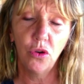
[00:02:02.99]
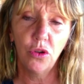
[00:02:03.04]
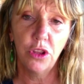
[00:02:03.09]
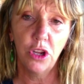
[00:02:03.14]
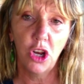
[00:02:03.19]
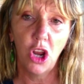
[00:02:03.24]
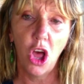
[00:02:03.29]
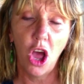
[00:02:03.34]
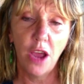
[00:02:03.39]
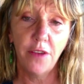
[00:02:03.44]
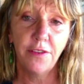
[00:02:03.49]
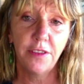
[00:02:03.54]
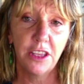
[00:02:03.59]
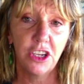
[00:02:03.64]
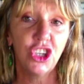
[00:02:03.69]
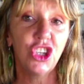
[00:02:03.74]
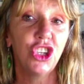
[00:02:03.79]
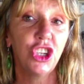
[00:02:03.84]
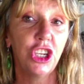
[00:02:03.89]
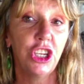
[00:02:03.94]
or the life
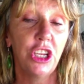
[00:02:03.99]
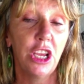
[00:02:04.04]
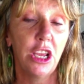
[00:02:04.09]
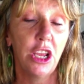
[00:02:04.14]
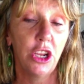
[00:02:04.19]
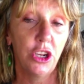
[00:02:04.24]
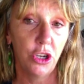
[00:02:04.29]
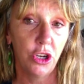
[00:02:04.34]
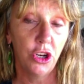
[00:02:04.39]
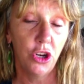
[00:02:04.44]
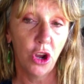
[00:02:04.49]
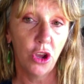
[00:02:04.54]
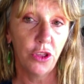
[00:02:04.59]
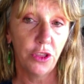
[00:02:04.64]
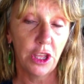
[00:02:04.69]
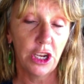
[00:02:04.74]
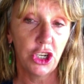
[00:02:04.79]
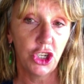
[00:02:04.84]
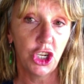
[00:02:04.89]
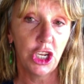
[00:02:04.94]
that she
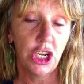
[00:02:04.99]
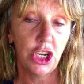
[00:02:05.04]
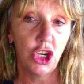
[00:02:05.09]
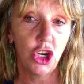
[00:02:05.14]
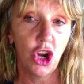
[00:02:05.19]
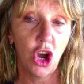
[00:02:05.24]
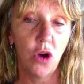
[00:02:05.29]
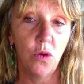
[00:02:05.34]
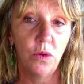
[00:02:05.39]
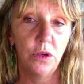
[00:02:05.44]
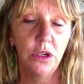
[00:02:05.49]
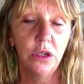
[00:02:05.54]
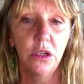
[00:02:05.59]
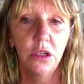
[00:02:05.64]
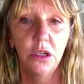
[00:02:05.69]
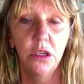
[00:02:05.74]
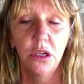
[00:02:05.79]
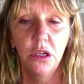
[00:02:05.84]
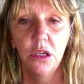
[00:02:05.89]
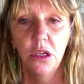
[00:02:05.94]
had known,
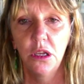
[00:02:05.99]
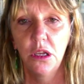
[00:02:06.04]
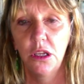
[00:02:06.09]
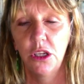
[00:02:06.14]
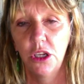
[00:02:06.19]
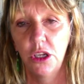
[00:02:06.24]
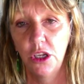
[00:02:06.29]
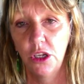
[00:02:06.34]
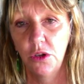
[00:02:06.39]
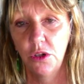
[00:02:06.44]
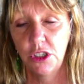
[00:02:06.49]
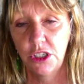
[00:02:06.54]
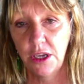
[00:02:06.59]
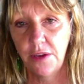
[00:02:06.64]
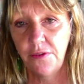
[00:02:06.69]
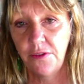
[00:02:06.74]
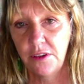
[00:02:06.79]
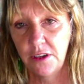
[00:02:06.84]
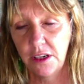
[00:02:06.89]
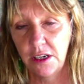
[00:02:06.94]
it
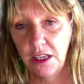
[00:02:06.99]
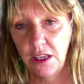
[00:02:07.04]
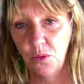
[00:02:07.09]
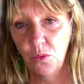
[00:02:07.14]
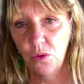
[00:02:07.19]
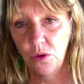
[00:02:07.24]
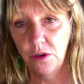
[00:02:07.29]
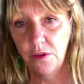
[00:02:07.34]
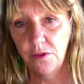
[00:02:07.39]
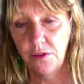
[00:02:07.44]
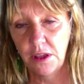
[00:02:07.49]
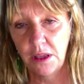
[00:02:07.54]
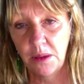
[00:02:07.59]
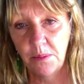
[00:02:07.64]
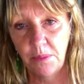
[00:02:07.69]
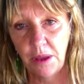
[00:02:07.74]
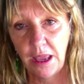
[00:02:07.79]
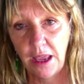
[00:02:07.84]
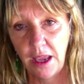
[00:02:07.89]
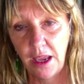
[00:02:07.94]
definitely would have
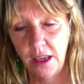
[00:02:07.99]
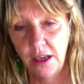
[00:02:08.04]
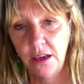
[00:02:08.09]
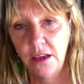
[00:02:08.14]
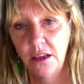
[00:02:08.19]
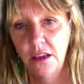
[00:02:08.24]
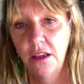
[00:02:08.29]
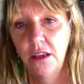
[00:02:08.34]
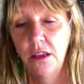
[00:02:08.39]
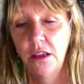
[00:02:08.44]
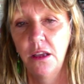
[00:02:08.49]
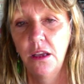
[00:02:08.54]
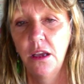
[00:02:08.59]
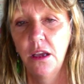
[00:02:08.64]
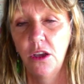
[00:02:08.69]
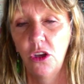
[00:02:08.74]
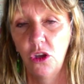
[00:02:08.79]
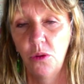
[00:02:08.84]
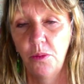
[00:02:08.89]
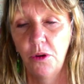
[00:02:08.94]
impaired
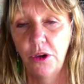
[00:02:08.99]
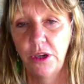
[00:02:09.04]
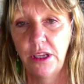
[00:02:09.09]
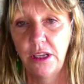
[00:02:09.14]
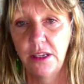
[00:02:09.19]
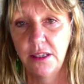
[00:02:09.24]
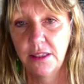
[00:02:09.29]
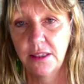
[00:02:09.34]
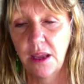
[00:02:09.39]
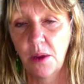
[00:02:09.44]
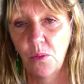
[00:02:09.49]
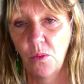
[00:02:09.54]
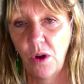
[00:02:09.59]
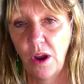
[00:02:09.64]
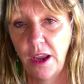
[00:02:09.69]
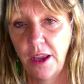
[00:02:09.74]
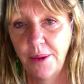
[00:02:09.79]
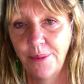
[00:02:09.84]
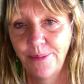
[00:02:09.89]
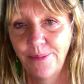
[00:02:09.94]
her body in some
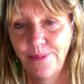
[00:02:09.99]
way.